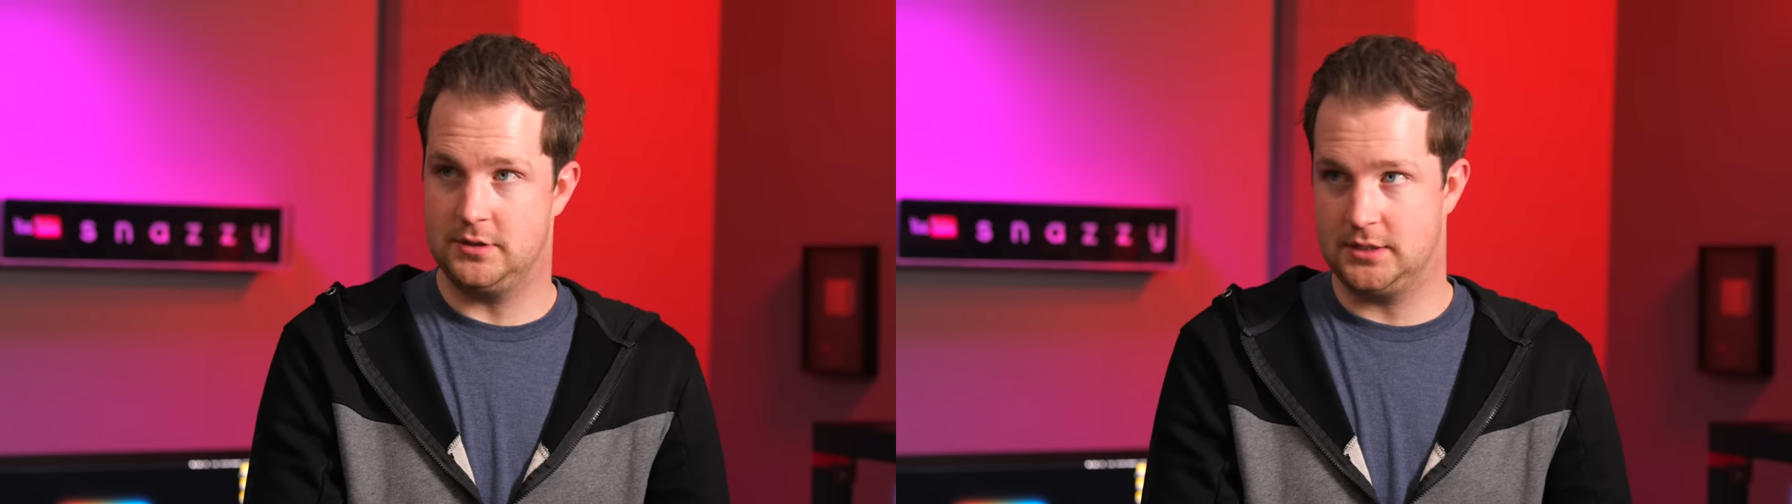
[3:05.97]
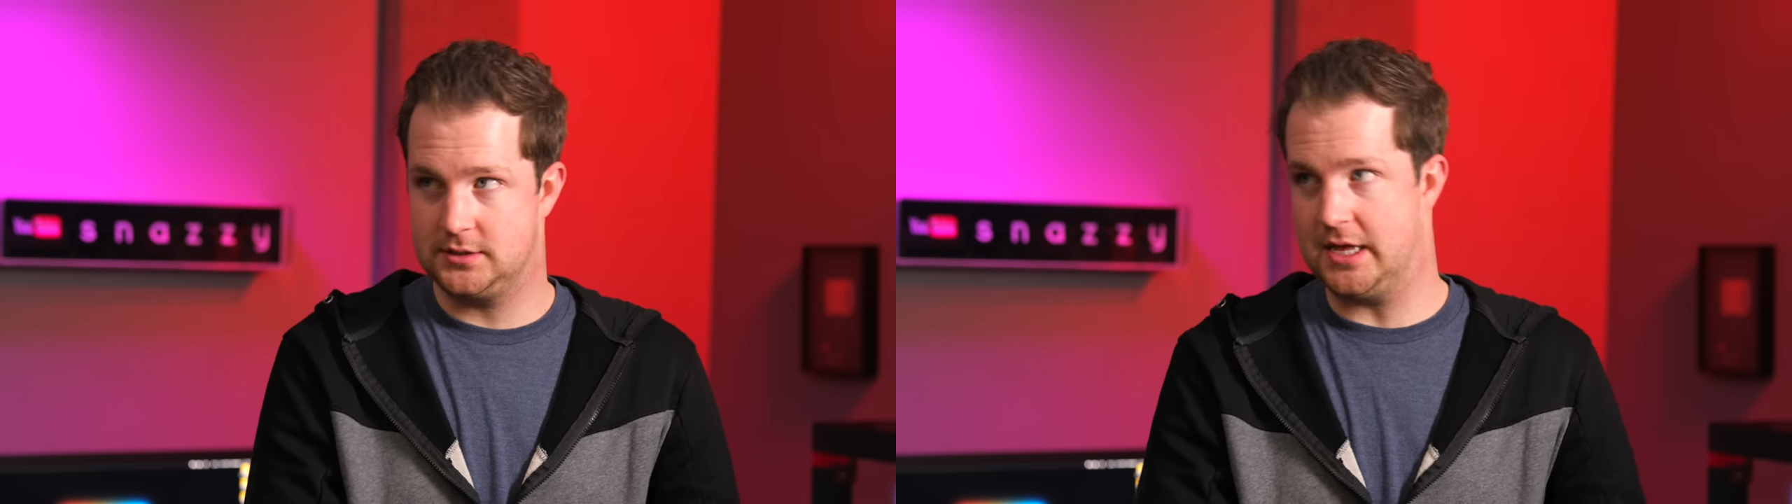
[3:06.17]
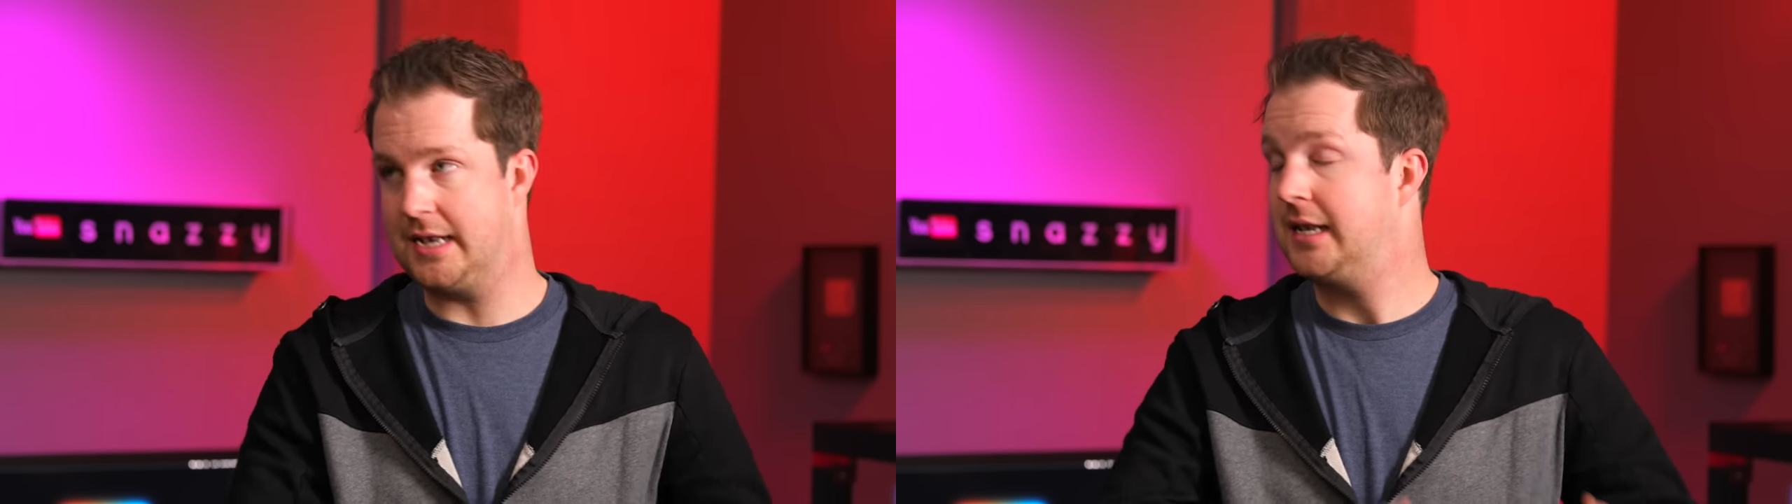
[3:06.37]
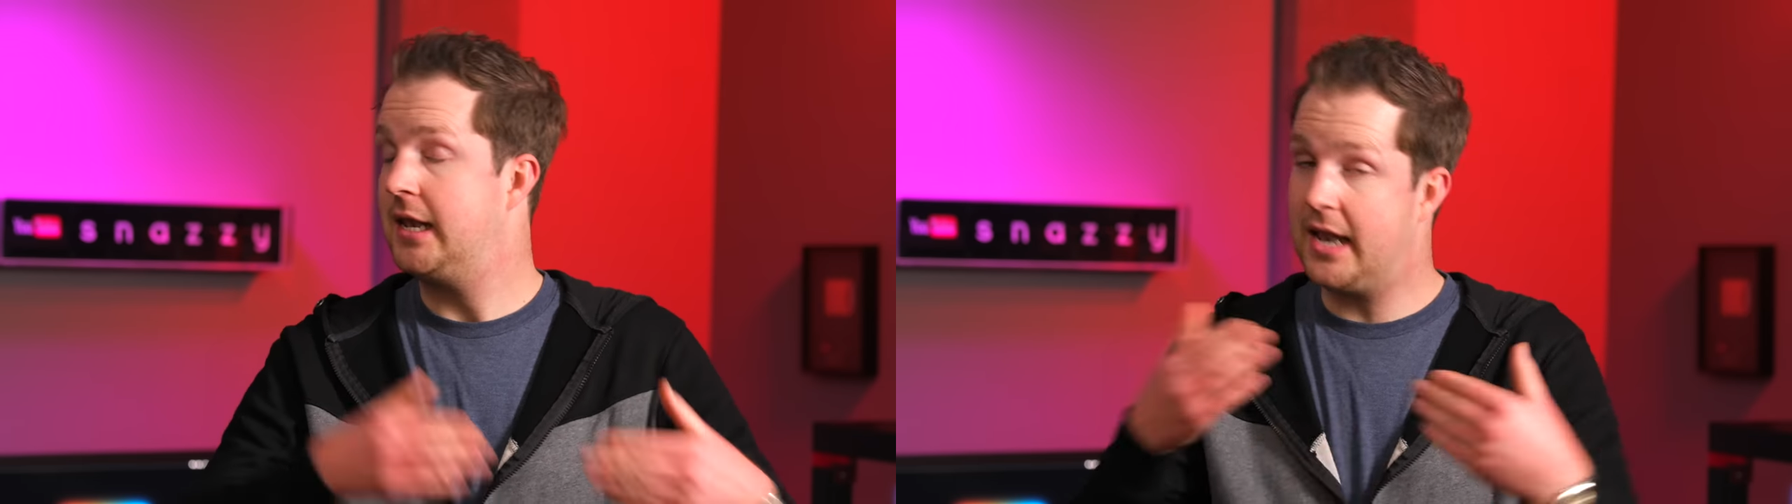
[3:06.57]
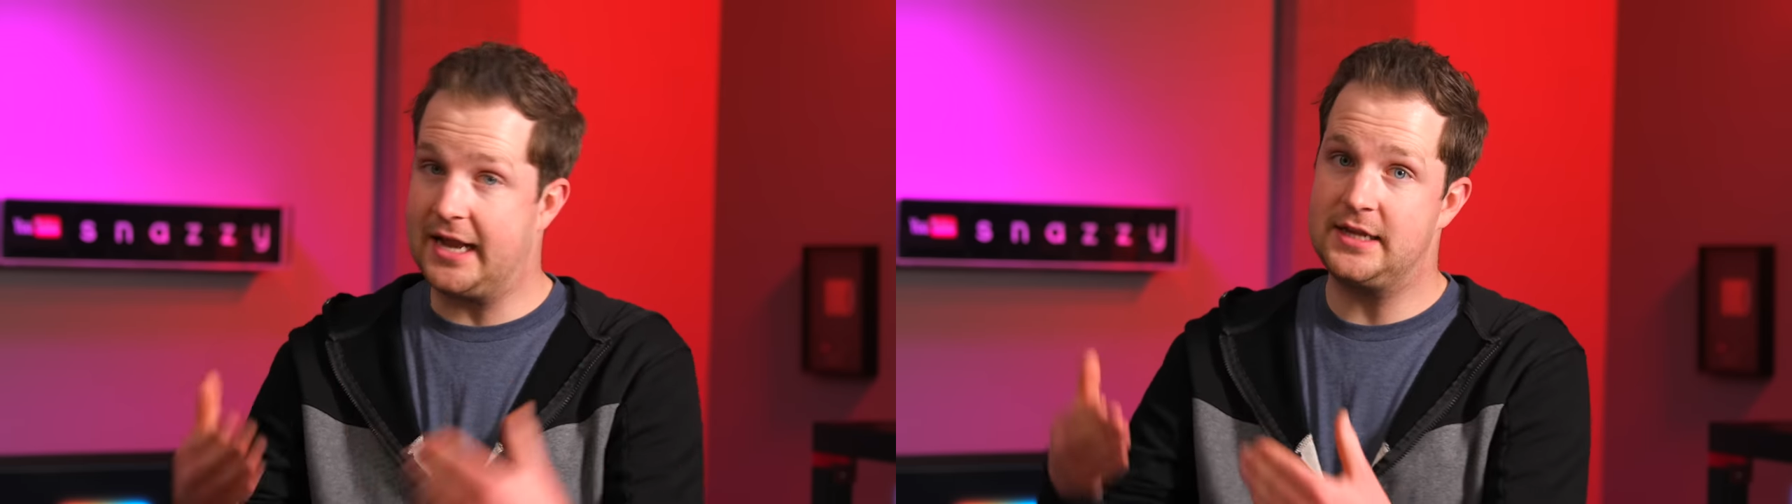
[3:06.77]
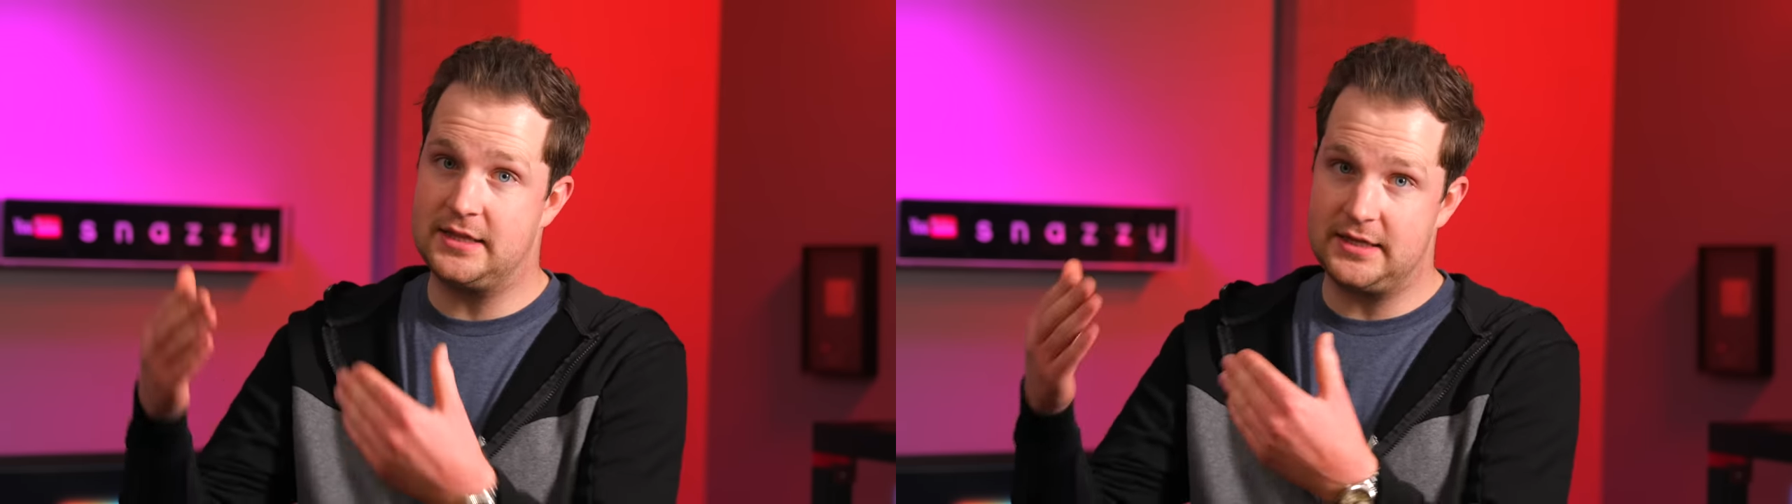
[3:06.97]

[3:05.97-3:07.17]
is that like